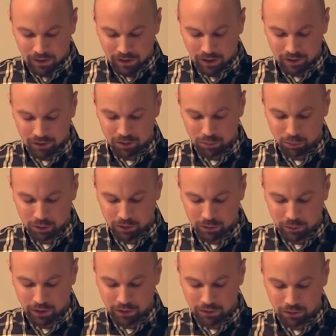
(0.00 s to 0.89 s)
As a
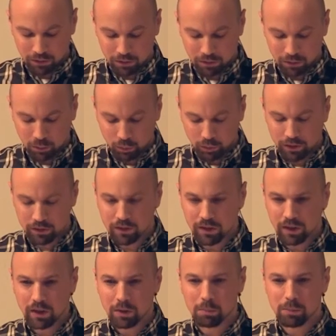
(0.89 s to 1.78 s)
moderator, we
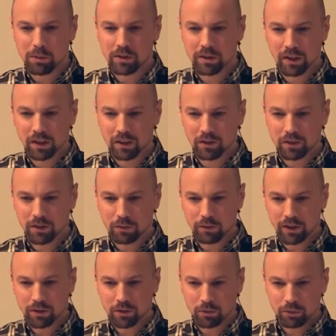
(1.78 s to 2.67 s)
see Michelle
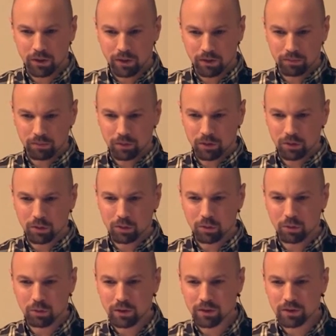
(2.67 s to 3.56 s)
Silvestri,
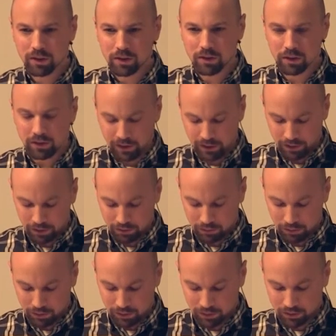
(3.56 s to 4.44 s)
who is sitting
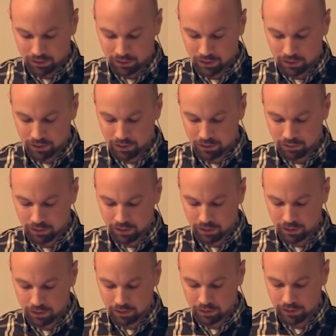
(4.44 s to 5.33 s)
here, is
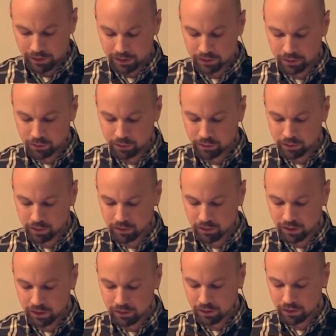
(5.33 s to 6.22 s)
a
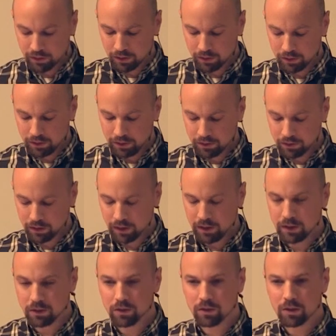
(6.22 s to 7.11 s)
lecturer at the
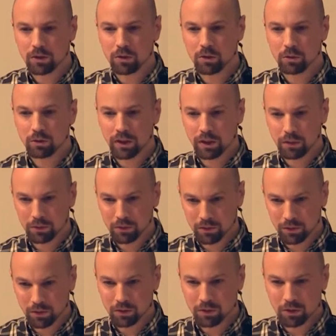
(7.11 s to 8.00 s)
Karolinska Institute here
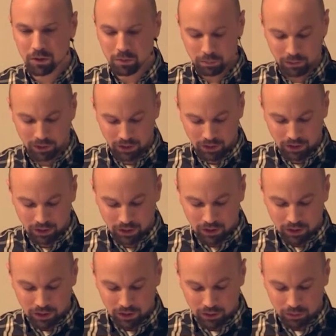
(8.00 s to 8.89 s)
in Stockholm,
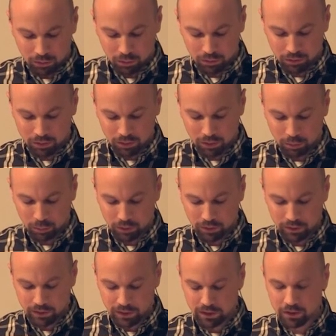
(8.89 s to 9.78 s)
and also a
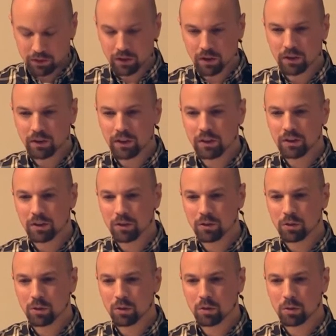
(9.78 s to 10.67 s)
politician in
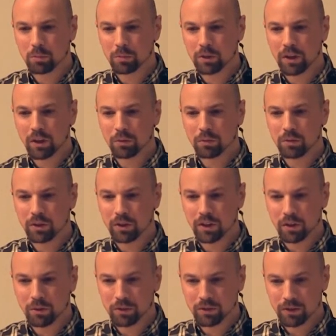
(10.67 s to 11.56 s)
the Stockholm County
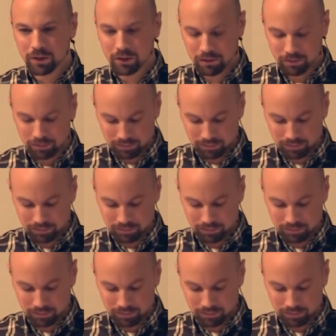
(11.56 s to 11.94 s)
Council.